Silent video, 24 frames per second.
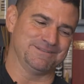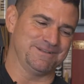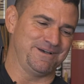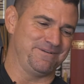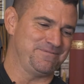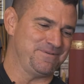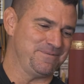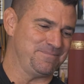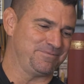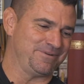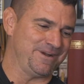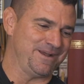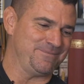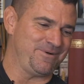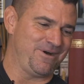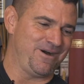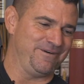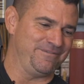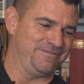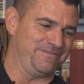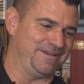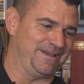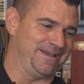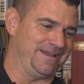love the
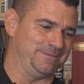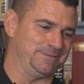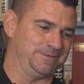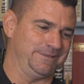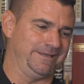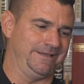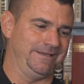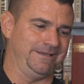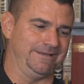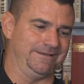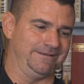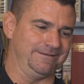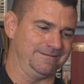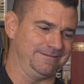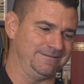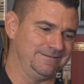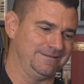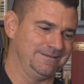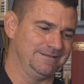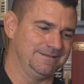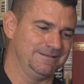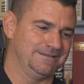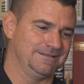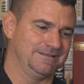Bramhall family, and
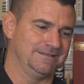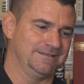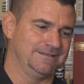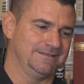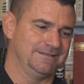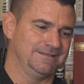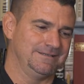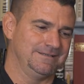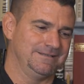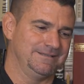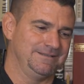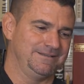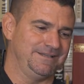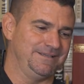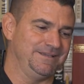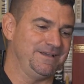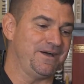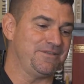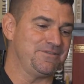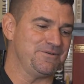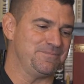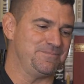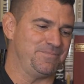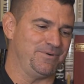the
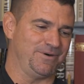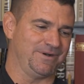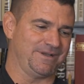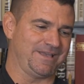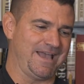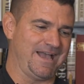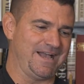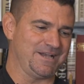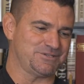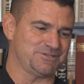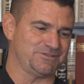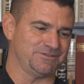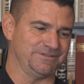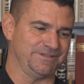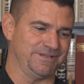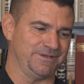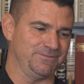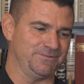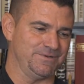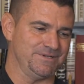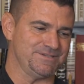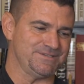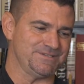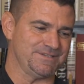other book actually
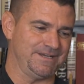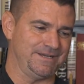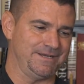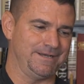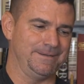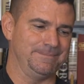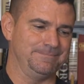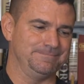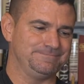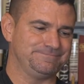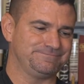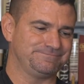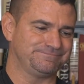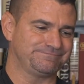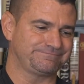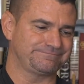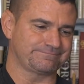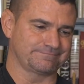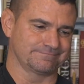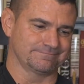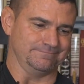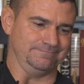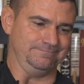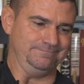was
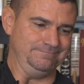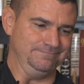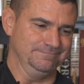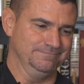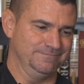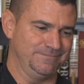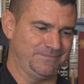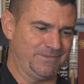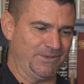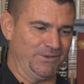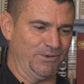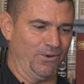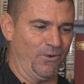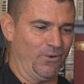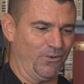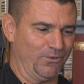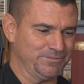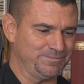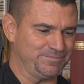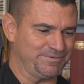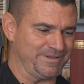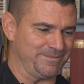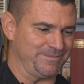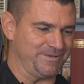the
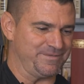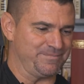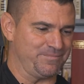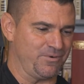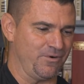old Plymouth